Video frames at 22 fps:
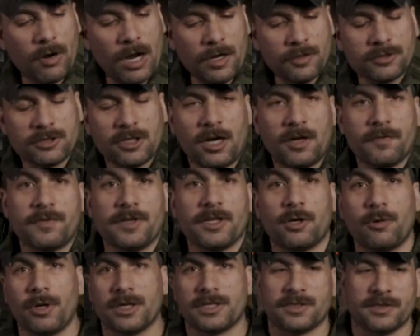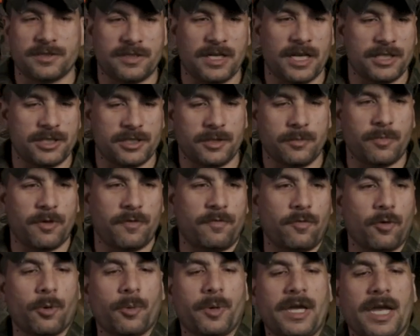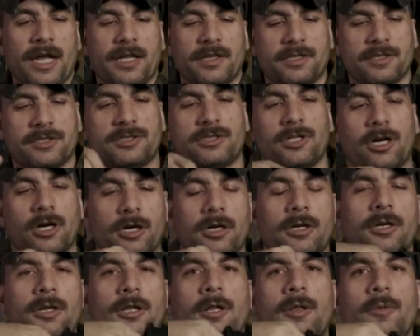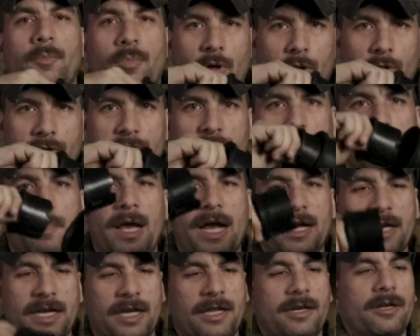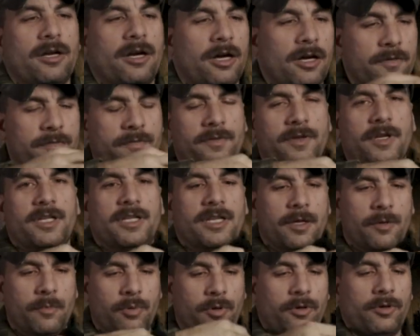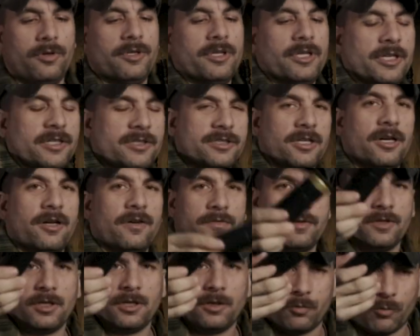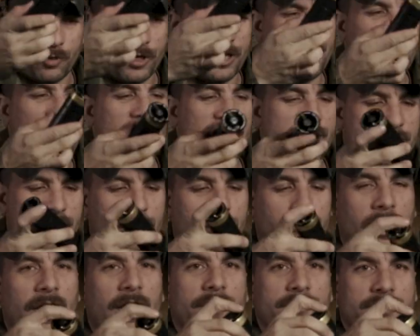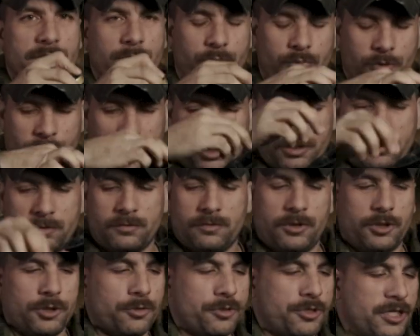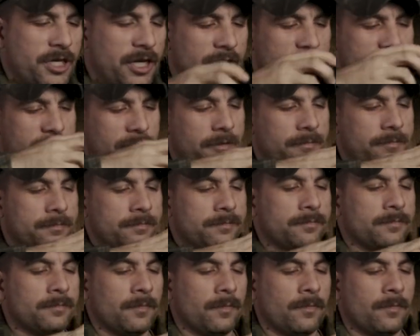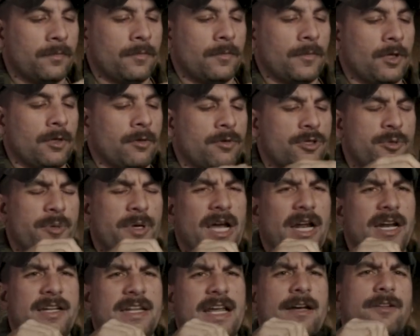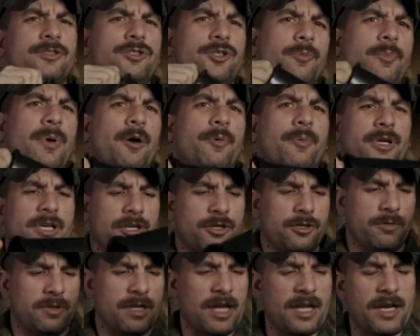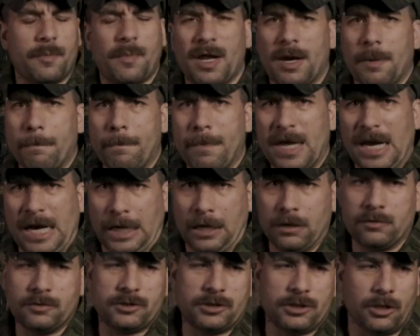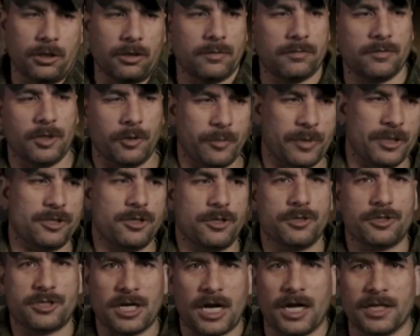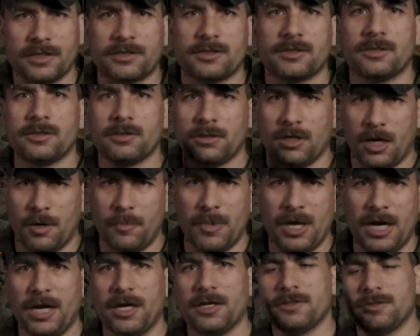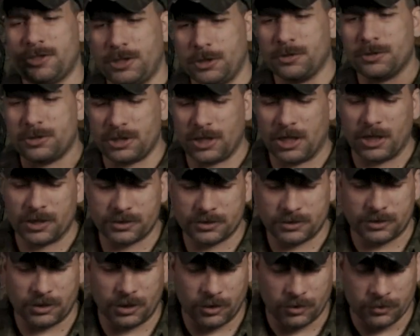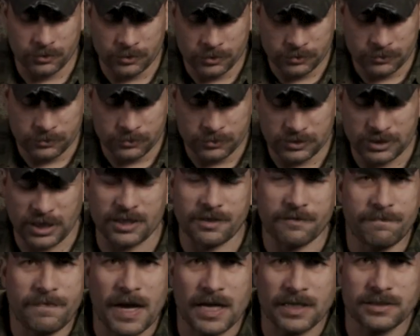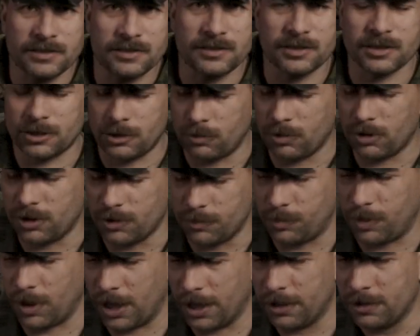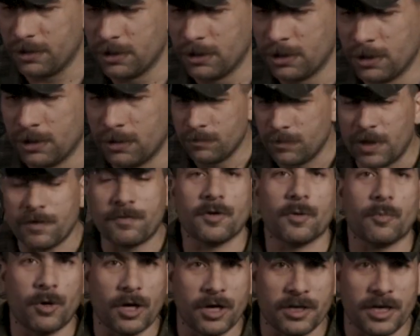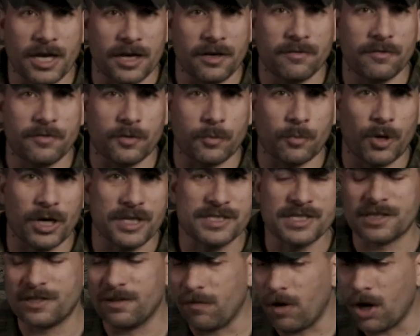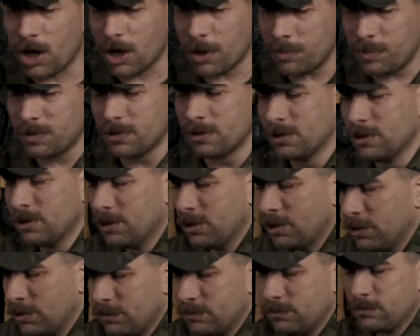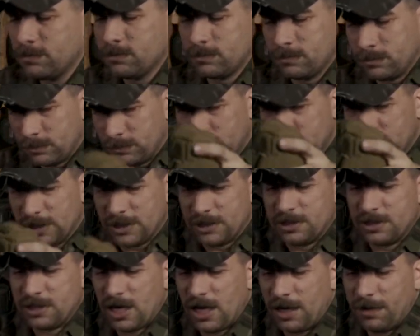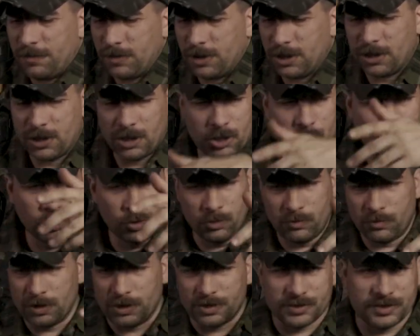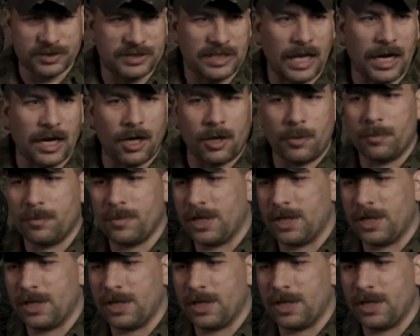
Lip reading: rounds off in quick succession before we had to start pulling the back end off and then pulling these off, regassing rounds and putting new shells in. Which we got it down to about, we could do that in about a minute. So it would be 2 shots, a minute, 2 shots. So it's not the fastest thing in the world, but if you're embracing the LARP, this is kind of a cool little setup